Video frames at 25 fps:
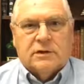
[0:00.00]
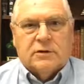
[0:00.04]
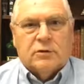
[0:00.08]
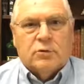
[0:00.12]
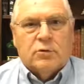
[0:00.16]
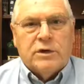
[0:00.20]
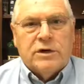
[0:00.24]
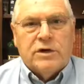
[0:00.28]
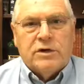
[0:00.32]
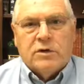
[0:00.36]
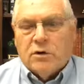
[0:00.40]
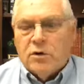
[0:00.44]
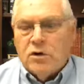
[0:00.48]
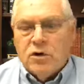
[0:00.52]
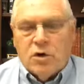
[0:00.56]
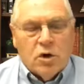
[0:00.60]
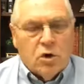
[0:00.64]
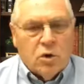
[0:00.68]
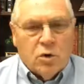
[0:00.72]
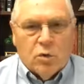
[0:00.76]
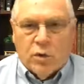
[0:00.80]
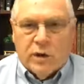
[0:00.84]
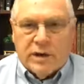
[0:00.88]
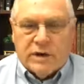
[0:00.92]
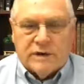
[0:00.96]
we don't
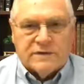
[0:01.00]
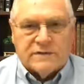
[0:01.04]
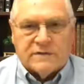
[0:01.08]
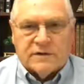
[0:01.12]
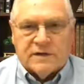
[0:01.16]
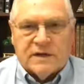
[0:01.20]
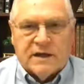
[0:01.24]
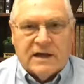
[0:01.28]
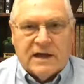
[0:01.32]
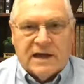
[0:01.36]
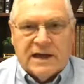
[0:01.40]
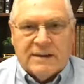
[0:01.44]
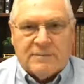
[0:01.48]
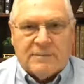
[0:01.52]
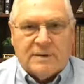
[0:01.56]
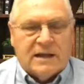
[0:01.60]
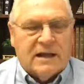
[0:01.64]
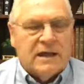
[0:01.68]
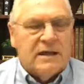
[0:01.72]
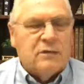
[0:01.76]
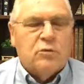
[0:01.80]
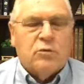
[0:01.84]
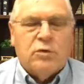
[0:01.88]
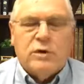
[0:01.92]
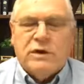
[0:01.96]
know when it's going to happen
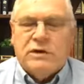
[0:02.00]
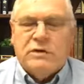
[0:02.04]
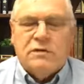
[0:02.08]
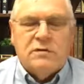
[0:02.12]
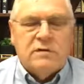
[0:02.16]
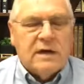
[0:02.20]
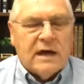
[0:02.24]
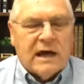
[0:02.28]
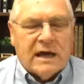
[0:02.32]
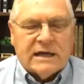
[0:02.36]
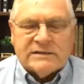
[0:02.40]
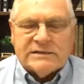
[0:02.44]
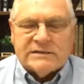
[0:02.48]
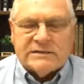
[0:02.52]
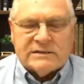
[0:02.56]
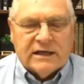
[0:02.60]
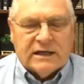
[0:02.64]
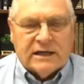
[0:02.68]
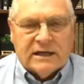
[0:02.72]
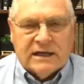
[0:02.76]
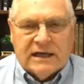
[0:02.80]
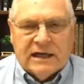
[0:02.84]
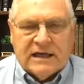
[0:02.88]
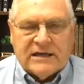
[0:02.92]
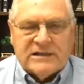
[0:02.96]
and we do not
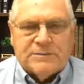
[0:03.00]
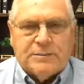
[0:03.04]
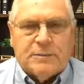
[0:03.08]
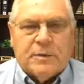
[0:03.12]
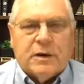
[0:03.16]
set dates,